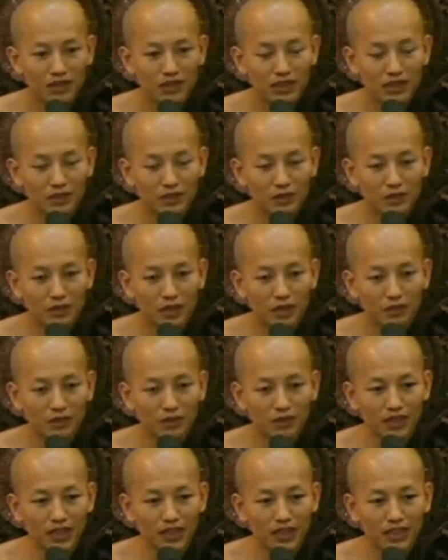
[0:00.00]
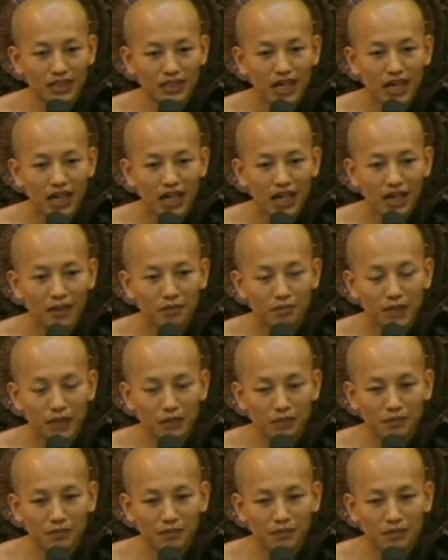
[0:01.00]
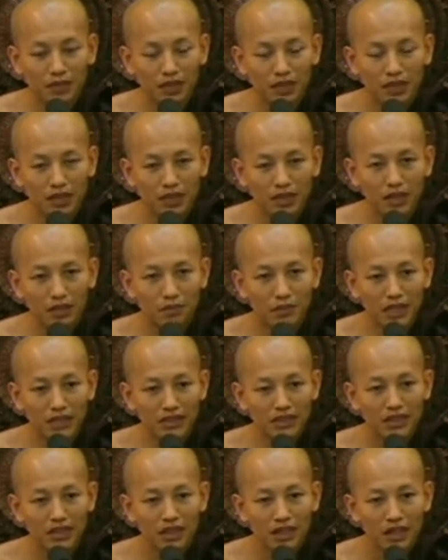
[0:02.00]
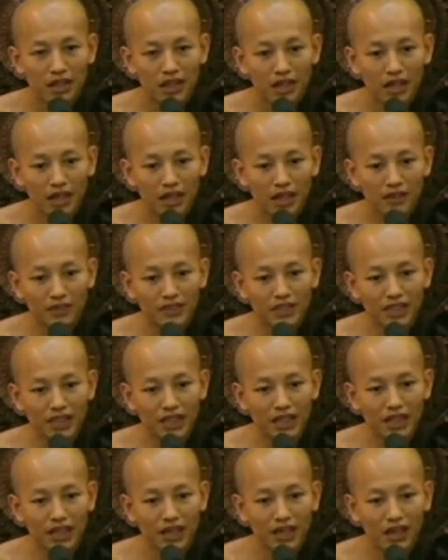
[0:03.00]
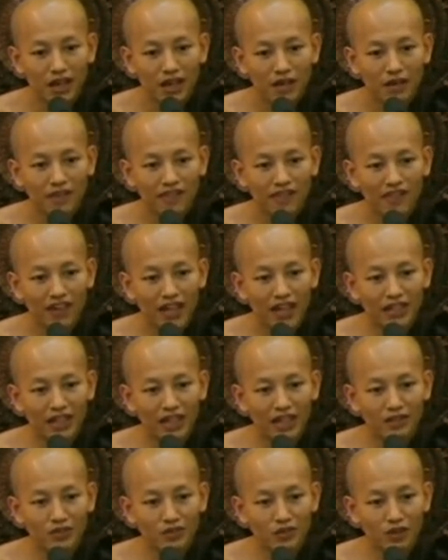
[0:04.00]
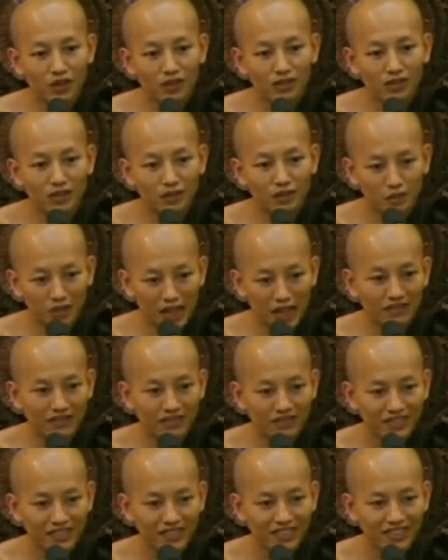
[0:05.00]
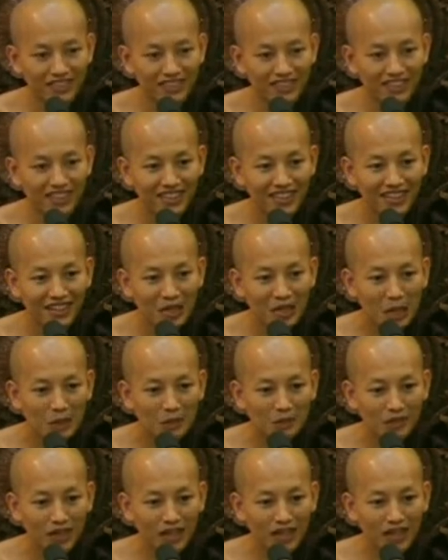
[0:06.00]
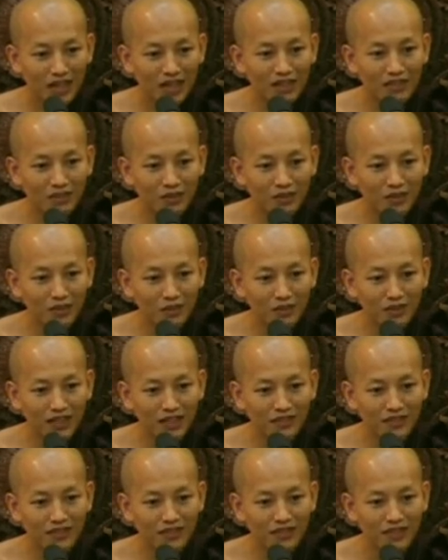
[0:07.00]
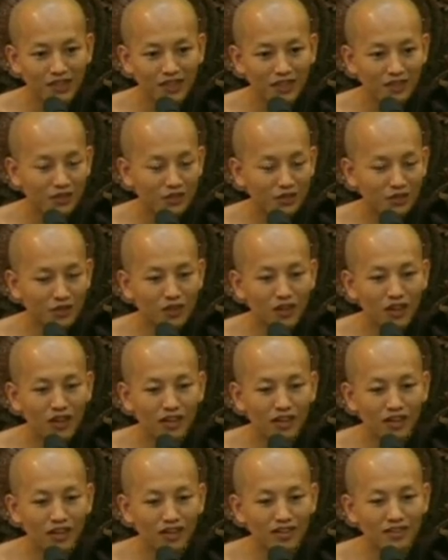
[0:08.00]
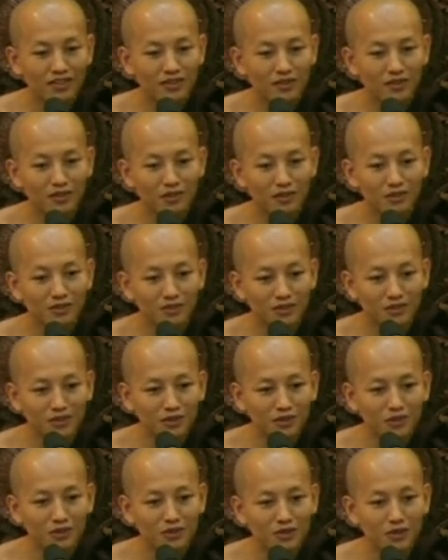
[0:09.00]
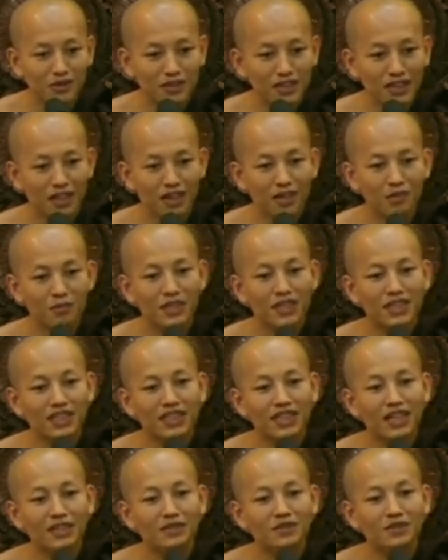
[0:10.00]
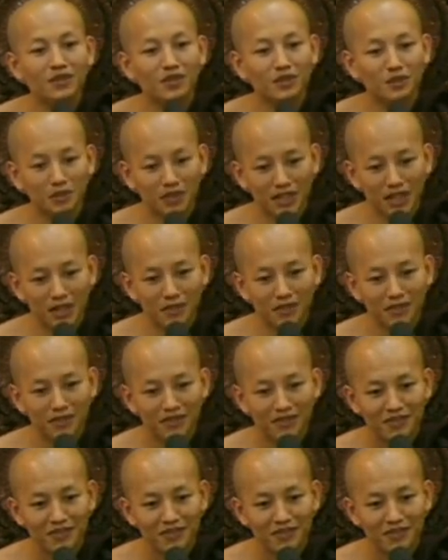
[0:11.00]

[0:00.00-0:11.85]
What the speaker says: This one pond is must have the five kinds of lodav. Five kinds of lodav. You know how do you know the how many kinds of lodav?